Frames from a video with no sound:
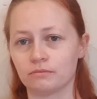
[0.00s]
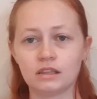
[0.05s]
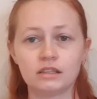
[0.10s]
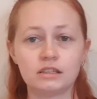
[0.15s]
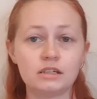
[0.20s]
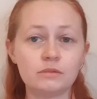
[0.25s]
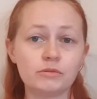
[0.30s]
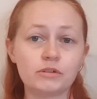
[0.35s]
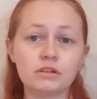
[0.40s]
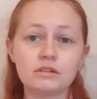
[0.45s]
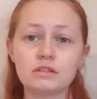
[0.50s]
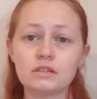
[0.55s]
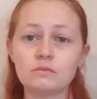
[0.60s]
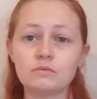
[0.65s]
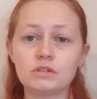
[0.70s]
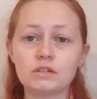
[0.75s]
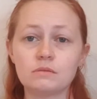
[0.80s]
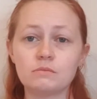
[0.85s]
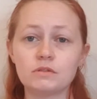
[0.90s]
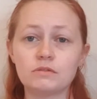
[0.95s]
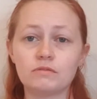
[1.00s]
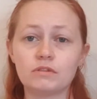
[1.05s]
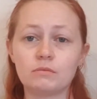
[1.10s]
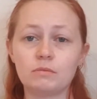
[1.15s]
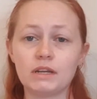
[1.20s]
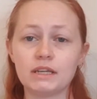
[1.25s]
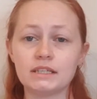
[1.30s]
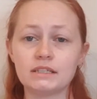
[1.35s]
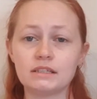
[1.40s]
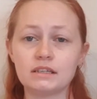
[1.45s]
The typical symptoms with
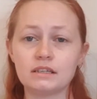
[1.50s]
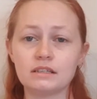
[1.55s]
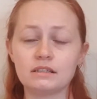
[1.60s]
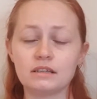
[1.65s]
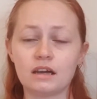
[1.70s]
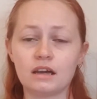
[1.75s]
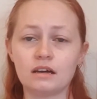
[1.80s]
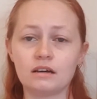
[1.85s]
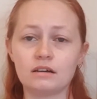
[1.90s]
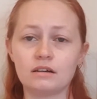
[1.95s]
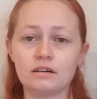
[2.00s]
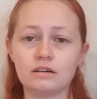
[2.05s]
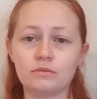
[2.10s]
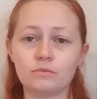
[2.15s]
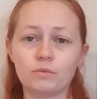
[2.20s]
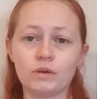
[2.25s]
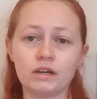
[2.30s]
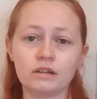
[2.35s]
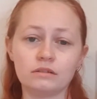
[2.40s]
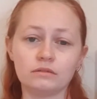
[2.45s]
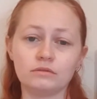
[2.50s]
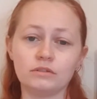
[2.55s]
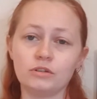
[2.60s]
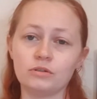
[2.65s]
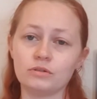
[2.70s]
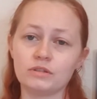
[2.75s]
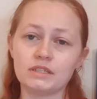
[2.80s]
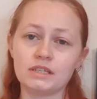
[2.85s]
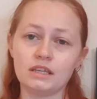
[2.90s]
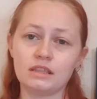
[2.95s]
blisters are, well,
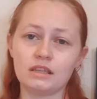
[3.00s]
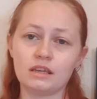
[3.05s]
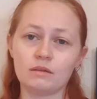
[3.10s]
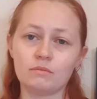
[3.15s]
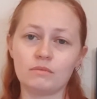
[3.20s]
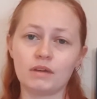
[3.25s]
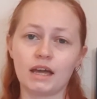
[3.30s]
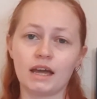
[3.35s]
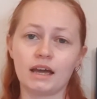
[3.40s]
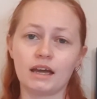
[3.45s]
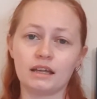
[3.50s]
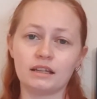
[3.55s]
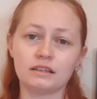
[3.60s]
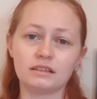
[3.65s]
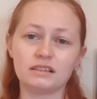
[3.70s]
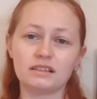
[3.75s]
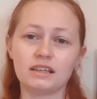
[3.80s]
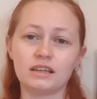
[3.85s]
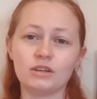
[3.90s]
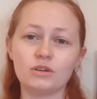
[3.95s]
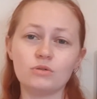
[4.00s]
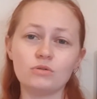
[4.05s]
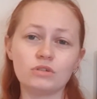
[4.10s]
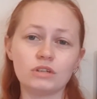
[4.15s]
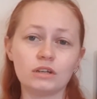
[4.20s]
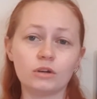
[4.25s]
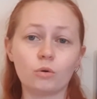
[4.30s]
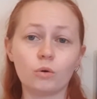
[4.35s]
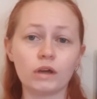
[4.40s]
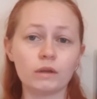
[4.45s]
you'll see them and they're
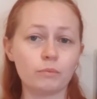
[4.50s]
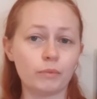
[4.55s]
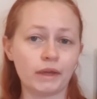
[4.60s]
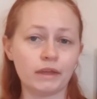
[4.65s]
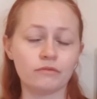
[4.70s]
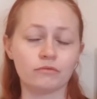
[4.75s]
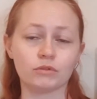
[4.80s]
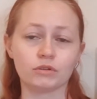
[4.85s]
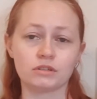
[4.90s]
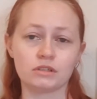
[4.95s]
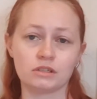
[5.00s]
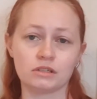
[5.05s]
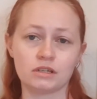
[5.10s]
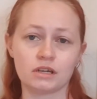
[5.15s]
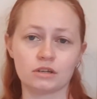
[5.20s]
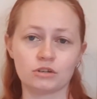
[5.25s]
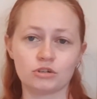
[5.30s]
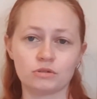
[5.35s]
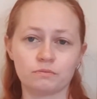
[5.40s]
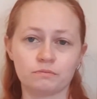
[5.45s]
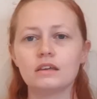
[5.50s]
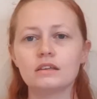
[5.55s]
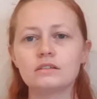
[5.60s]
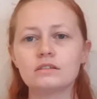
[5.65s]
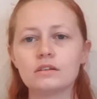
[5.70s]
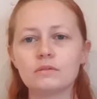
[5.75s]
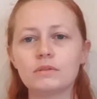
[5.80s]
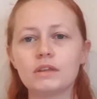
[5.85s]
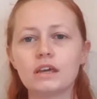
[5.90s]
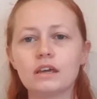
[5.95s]
usually quite painful to the touch.
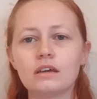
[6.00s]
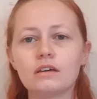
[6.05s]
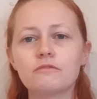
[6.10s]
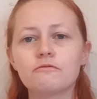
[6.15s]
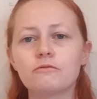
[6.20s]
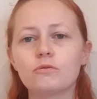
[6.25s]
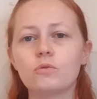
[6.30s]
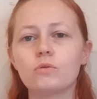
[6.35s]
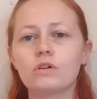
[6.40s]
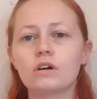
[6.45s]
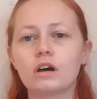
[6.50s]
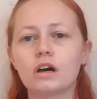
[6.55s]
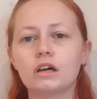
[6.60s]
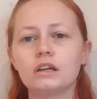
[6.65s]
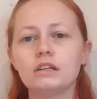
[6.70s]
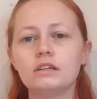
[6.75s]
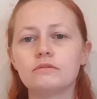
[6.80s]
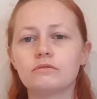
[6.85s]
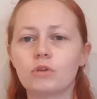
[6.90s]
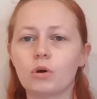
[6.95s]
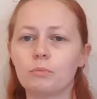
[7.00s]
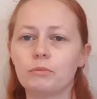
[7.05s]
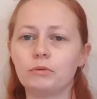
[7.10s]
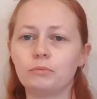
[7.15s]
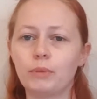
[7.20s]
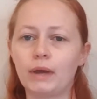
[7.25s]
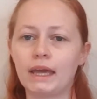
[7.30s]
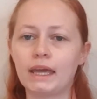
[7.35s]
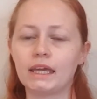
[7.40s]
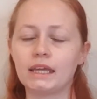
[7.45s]
So there are 4 kind of common
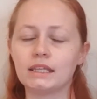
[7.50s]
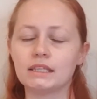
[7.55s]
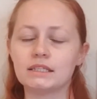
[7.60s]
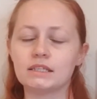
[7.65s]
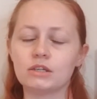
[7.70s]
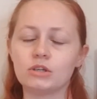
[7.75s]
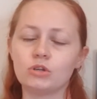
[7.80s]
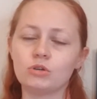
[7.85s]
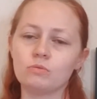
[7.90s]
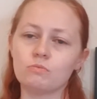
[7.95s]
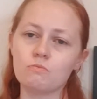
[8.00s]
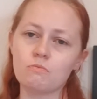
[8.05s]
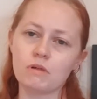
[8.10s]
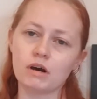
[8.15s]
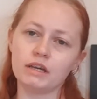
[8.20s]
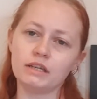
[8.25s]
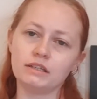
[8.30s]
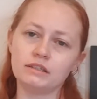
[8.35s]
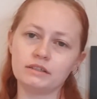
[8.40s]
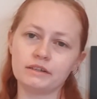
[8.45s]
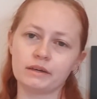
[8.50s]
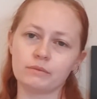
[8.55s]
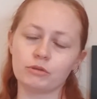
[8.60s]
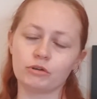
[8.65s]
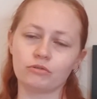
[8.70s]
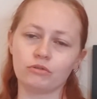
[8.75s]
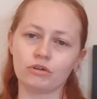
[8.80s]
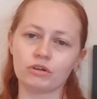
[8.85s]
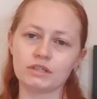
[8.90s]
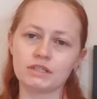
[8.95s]
pains that you might come
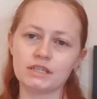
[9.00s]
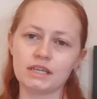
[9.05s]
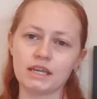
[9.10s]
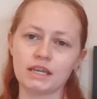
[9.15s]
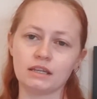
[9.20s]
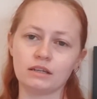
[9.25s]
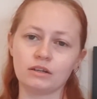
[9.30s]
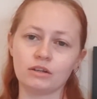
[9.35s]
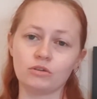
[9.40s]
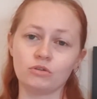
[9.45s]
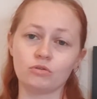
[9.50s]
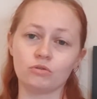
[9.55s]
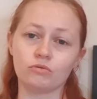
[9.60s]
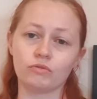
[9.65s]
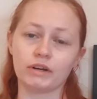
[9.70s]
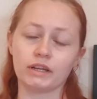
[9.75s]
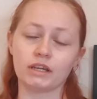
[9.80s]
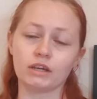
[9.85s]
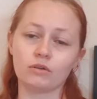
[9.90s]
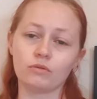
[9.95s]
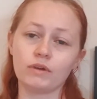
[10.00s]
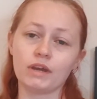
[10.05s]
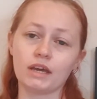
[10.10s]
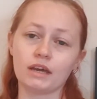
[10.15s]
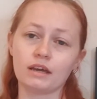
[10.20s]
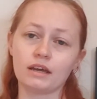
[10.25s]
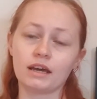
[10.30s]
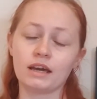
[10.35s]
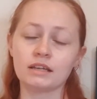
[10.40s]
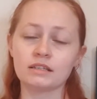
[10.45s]
across in your running career.
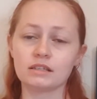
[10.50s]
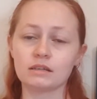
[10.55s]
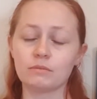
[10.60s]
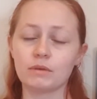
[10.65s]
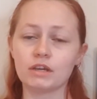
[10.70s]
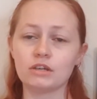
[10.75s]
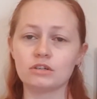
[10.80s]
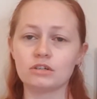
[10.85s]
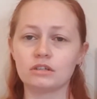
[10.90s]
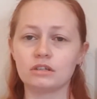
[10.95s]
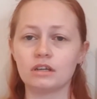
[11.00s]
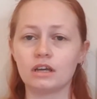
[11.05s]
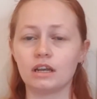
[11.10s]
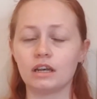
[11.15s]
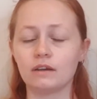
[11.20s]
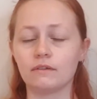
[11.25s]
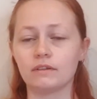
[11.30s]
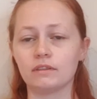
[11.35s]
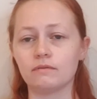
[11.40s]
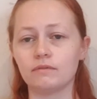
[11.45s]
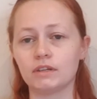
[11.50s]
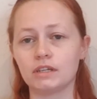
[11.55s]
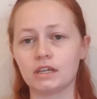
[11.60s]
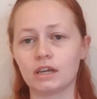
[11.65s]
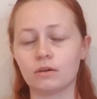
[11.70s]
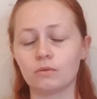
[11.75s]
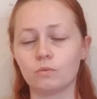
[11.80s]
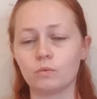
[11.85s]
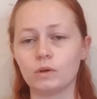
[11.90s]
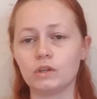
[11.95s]
As I mentioned earlier in the
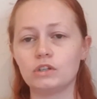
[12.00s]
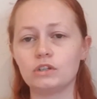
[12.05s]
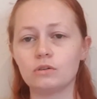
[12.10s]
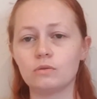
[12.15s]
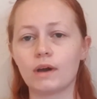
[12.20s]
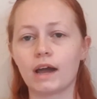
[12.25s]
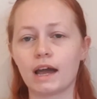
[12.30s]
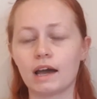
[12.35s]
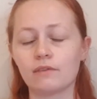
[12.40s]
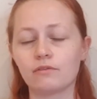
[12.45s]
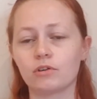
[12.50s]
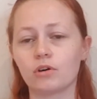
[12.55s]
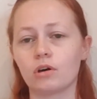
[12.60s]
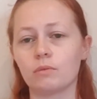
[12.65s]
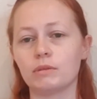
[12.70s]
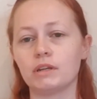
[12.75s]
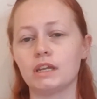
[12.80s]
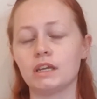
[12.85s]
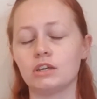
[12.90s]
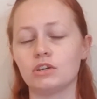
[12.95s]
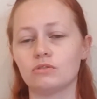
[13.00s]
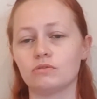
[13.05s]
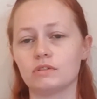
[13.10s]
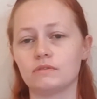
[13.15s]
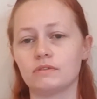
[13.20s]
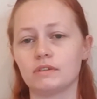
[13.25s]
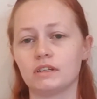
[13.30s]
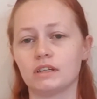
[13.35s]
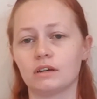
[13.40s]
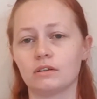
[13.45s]
video, we do have a common injuries
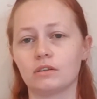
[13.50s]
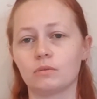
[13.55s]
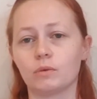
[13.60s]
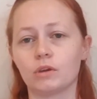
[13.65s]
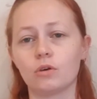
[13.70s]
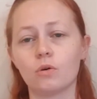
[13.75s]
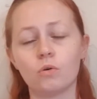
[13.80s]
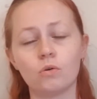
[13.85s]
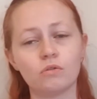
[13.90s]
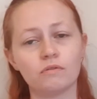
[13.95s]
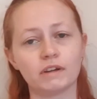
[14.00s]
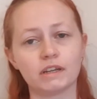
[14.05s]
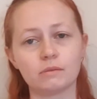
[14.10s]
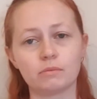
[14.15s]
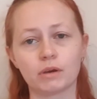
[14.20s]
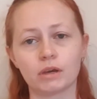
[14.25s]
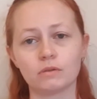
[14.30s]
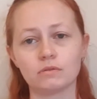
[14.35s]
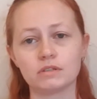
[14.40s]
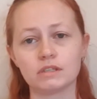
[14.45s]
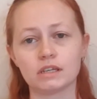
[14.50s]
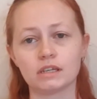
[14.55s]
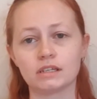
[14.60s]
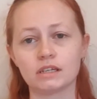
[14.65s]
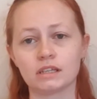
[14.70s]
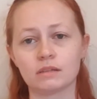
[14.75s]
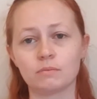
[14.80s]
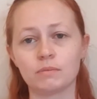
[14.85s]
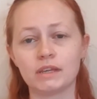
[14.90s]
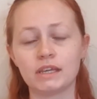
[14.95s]
video that we already posted
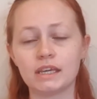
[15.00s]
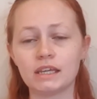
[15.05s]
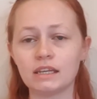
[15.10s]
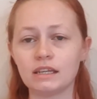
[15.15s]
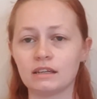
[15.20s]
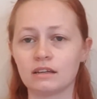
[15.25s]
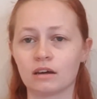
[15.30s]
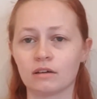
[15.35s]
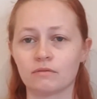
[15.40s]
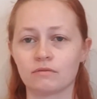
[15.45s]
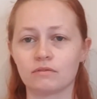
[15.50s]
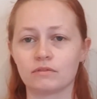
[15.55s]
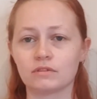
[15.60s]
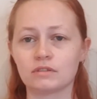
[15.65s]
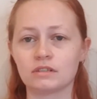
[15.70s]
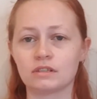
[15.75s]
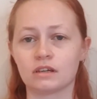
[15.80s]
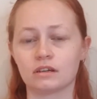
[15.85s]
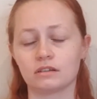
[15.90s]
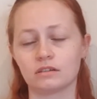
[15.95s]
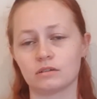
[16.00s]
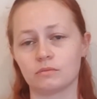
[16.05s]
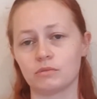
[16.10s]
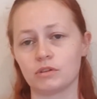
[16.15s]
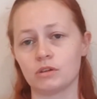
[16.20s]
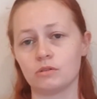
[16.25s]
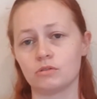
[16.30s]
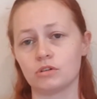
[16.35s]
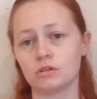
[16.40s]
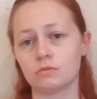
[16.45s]
at the beginning of starting the
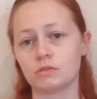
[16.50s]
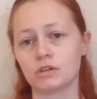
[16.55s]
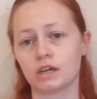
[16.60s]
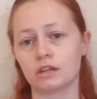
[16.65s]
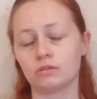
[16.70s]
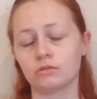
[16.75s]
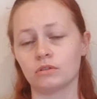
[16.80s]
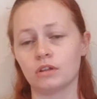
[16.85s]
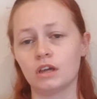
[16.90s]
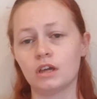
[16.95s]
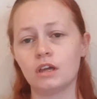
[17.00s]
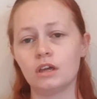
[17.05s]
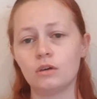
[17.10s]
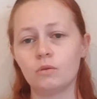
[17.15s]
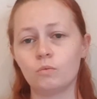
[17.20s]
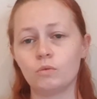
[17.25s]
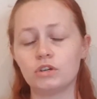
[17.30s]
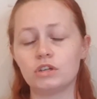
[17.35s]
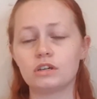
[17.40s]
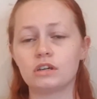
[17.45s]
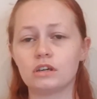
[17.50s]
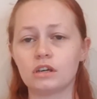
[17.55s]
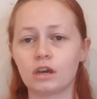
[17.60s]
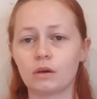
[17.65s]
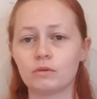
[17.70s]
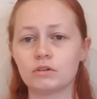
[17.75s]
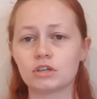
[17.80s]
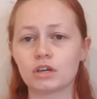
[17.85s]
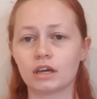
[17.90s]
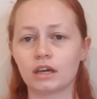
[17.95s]
YouTube channel, which you can go
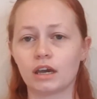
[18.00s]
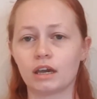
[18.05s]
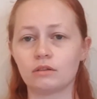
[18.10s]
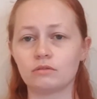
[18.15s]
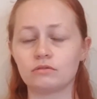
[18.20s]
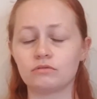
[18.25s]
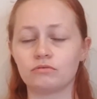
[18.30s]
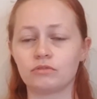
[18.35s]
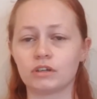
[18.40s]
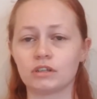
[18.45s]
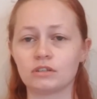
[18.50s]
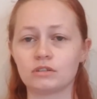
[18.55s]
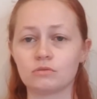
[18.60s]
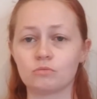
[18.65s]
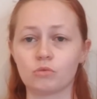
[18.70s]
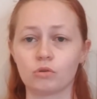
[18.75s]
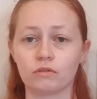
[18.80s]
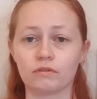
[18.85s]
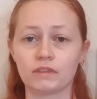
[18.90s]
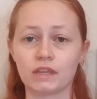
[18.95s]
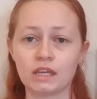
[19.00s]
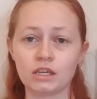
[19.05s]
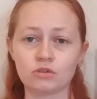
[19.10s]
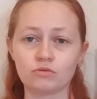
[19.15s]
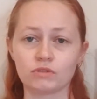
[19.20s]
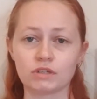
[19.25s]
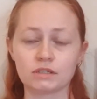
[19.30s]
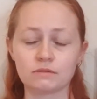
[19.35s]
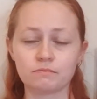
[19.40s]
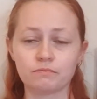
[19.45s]
and check out to find some more of the
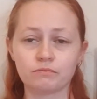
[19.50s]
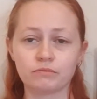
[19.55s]
injuries.